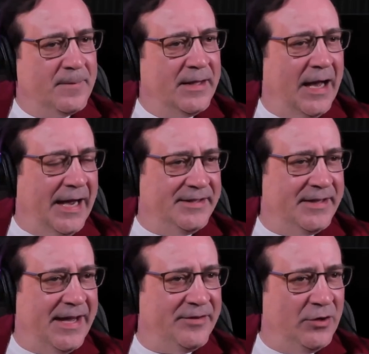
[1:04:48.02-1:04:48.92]
Yeah, I did
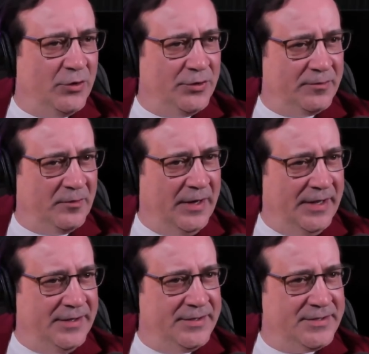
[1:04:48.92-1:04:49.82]
have an older
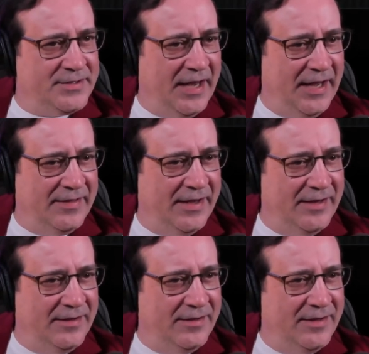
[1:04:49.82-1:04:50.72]
friend say
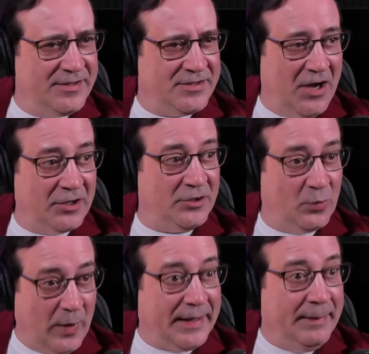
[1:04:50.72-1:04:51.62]
that his doctor
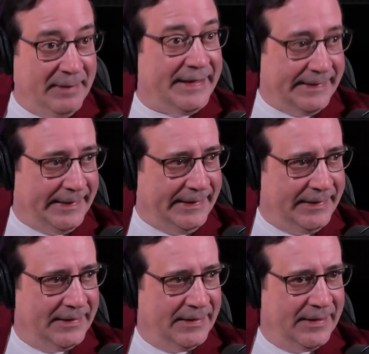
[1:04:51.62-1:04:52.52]

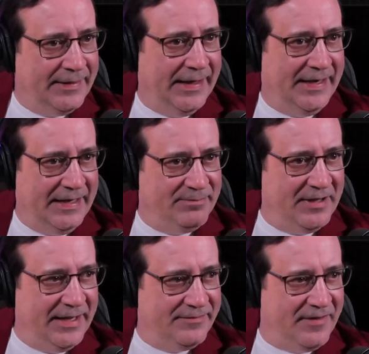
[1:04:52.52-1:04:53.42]
recommended mm-hmm. that he
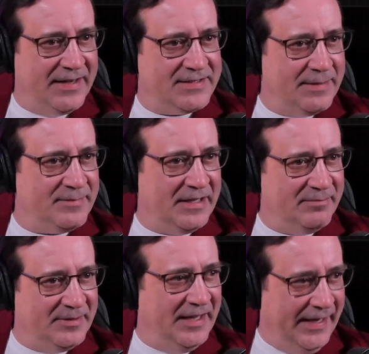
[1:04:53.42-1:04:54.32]
play find something
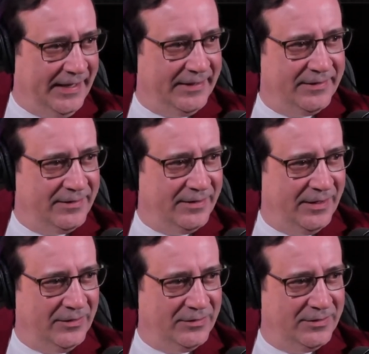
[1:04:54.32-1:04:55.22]
and play it. You
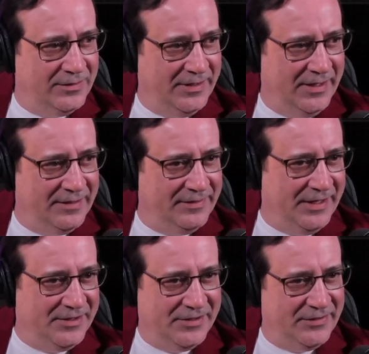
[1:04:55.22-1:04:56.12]
know, League of
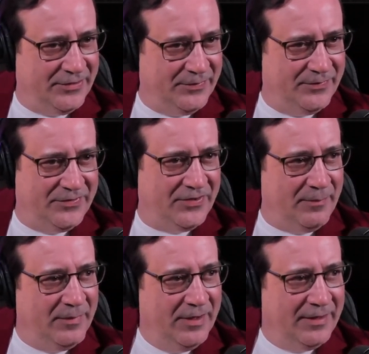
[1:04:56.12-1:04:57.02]
Legends or
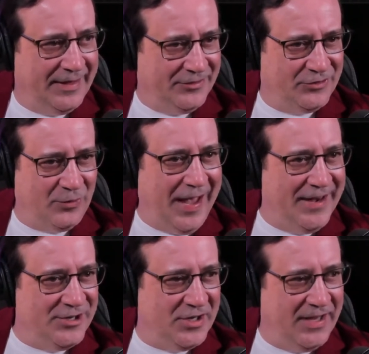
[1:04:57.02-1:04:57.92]
some like right. a
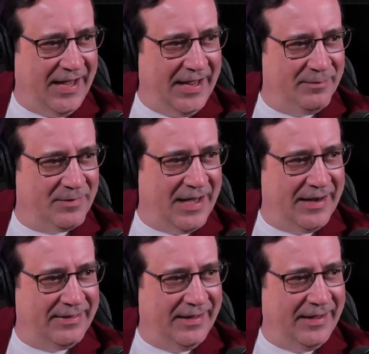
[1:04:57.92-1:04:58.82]
strategy game kind
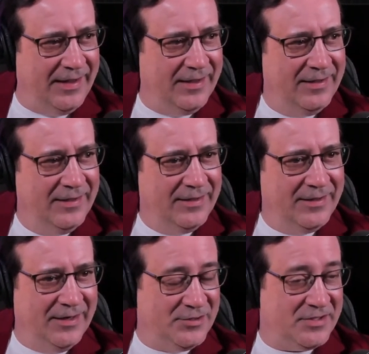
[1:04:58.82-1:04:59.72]
of thing. Mm-hmm.
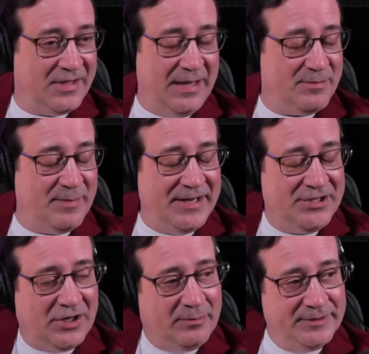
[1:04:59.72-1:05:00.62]
You know, just to keep his mind sharp.